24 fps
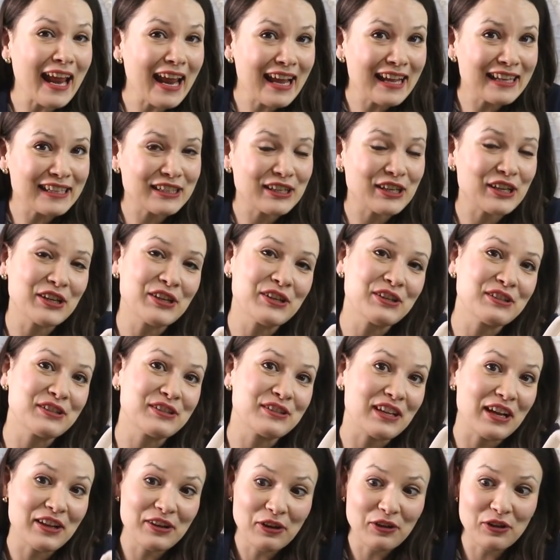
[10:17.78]
And
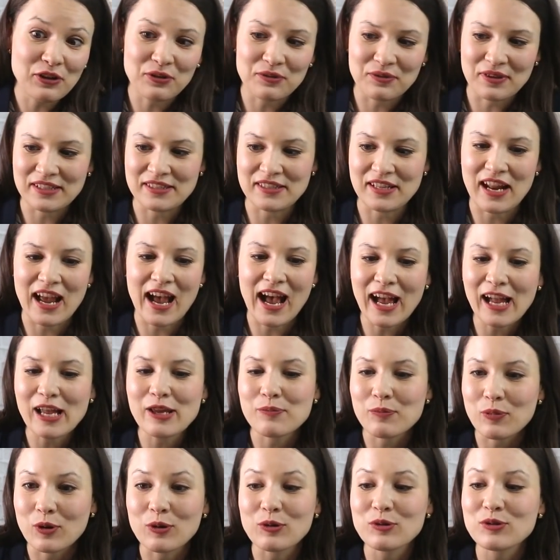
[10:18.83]
here's another reason. I
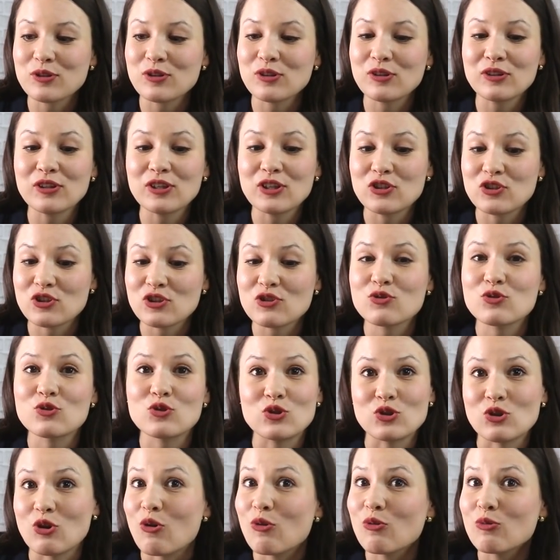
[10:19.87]
personally just
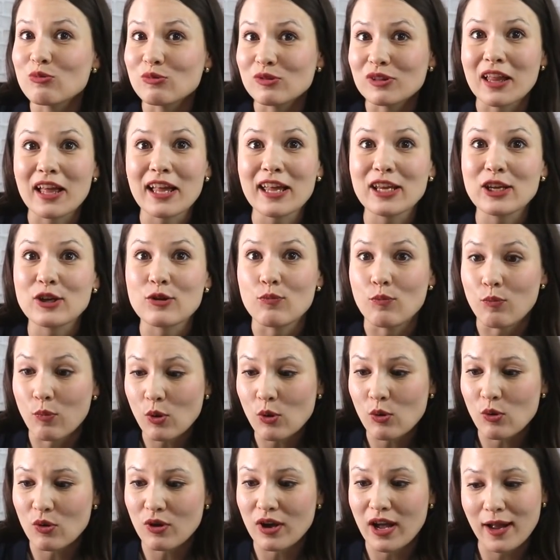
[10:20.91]
don't like
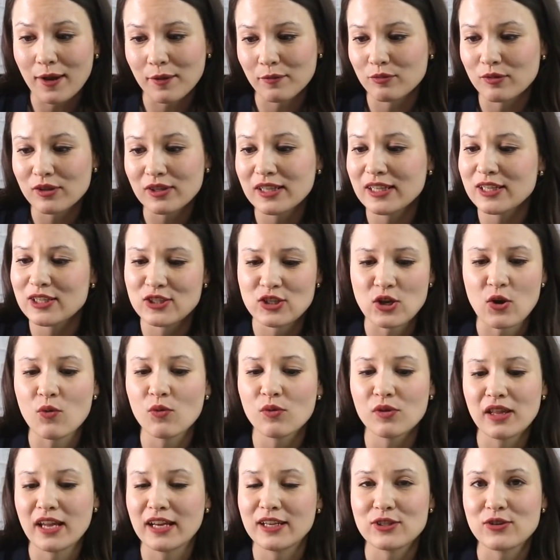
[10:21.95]
bulk. I really
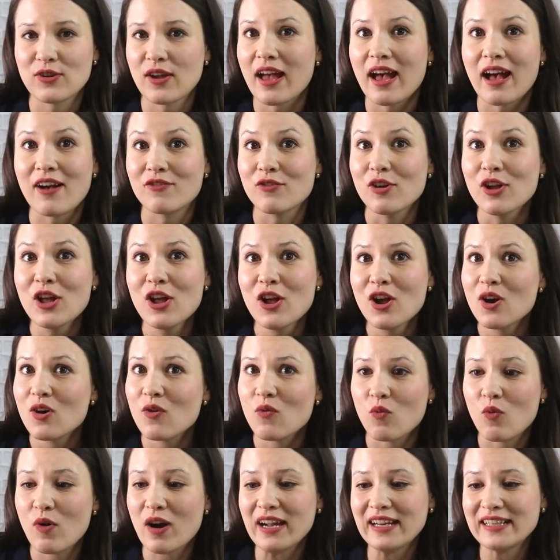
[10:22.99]
don't like to have
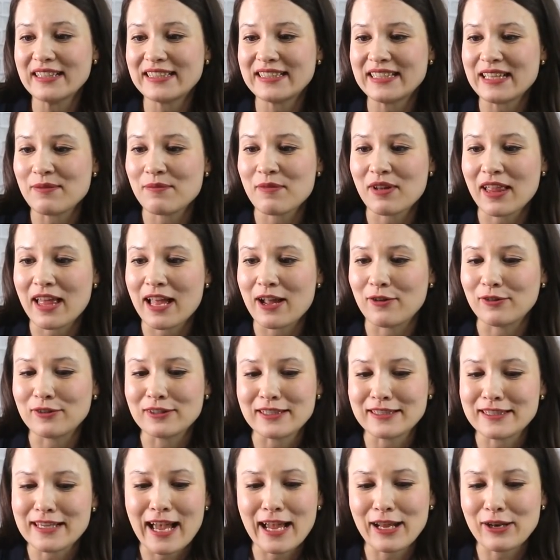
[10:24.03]
wide seam
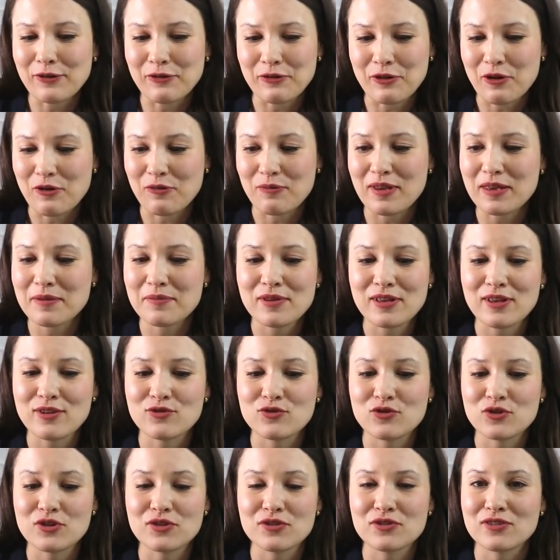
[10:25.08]
allowances. I don't know, maybe
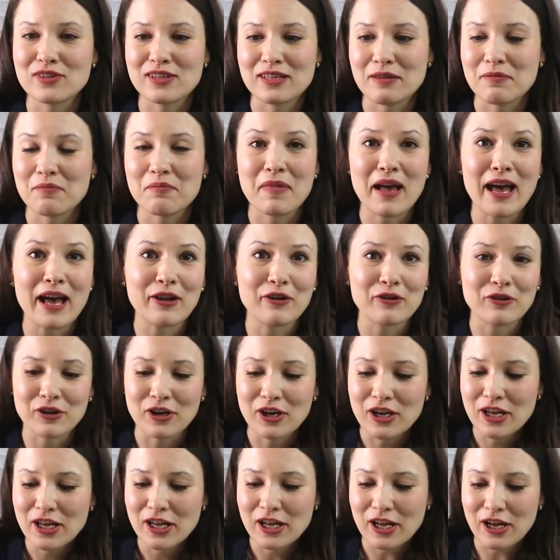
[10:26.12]
it's just the matter
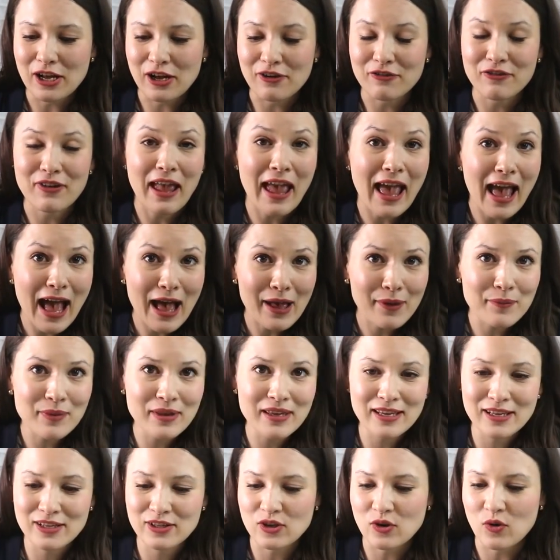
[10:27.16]
of
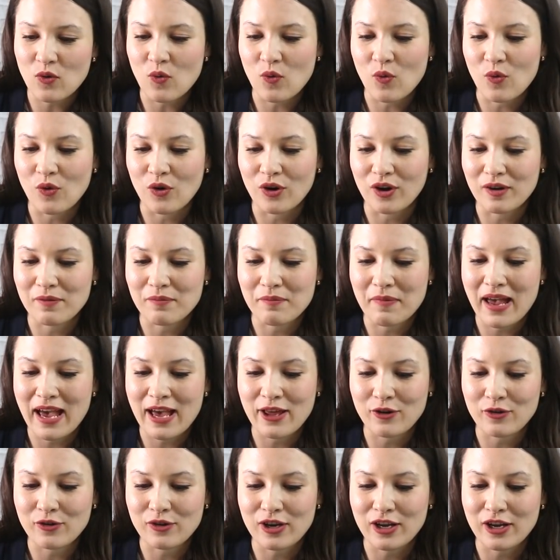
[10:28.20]
habit or
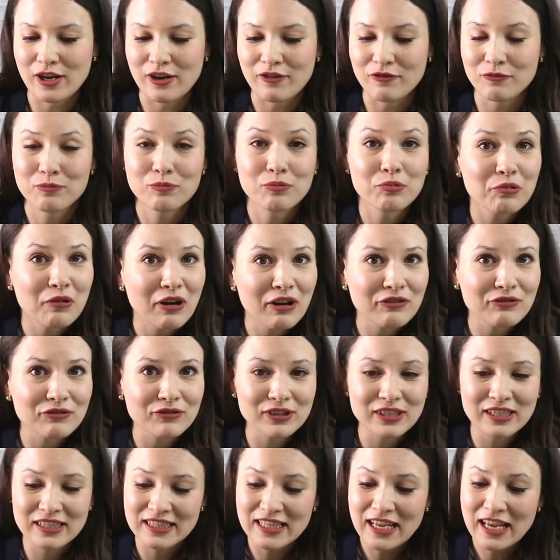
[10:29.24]
matter of
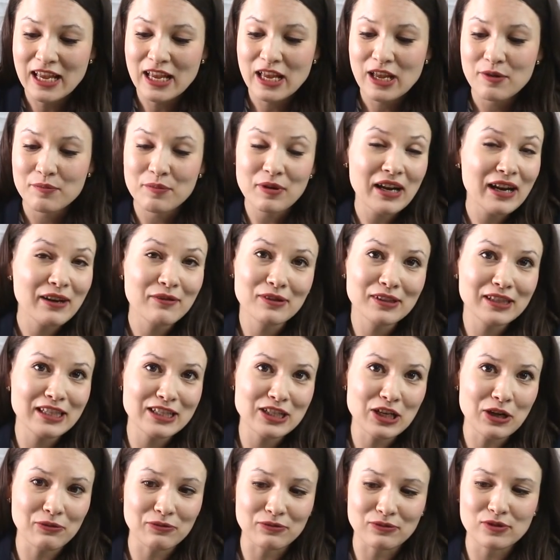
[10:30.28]
preference, but I
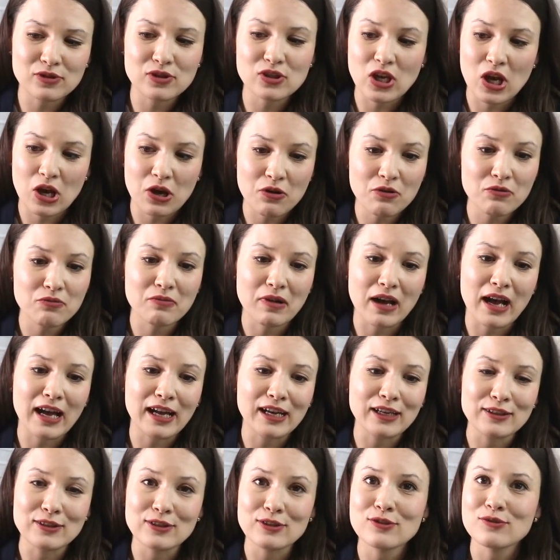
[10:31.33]
really don't. So
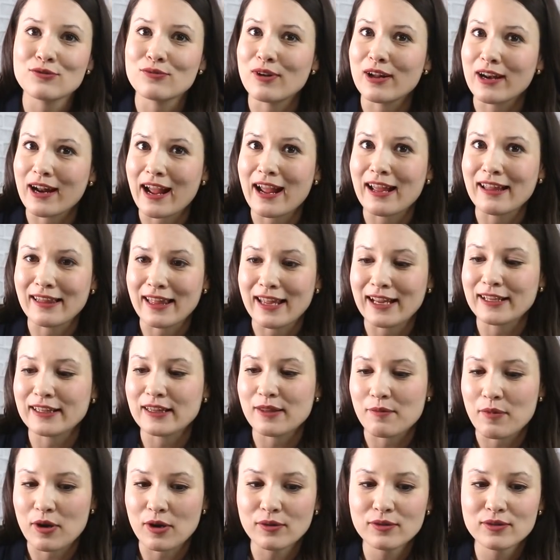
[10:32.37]
I do what I like
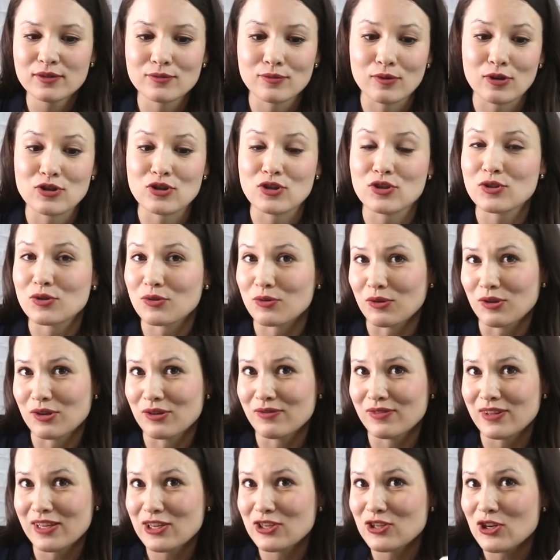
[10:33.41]
the most, which is
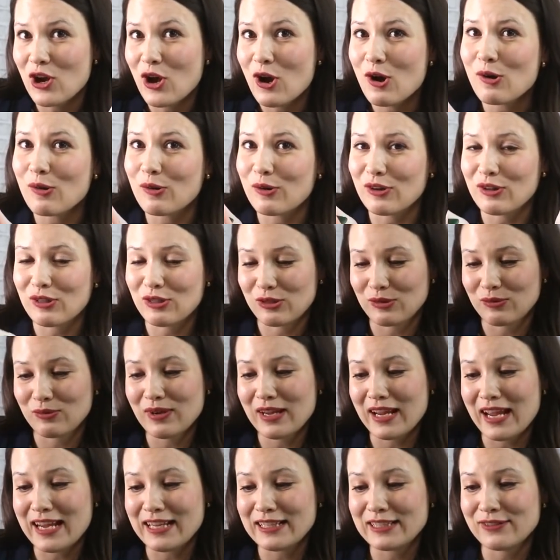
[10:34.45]
1/4 inch or
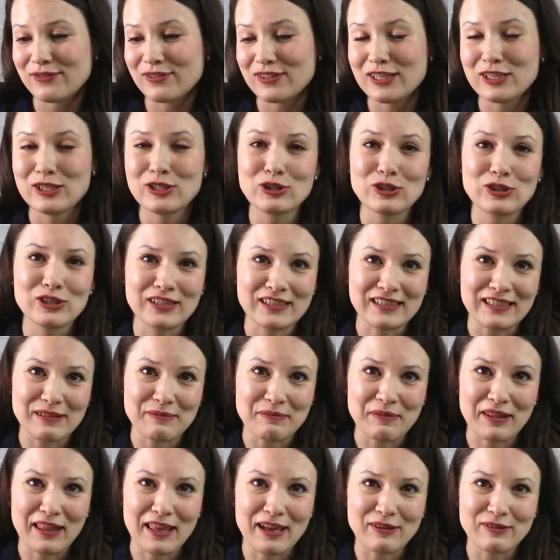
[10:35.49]
3/8 inch
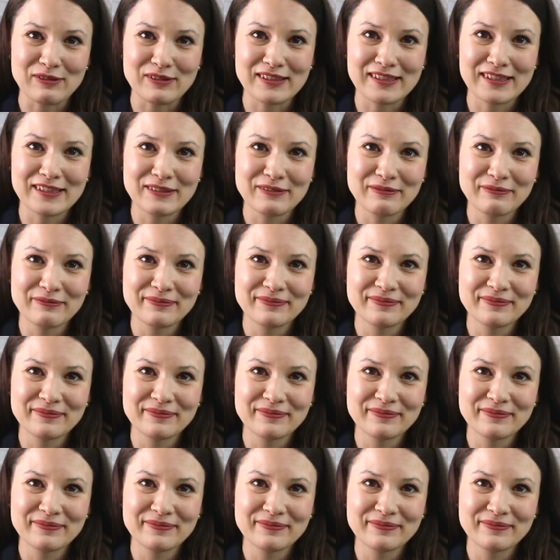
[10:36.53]
seam allowance.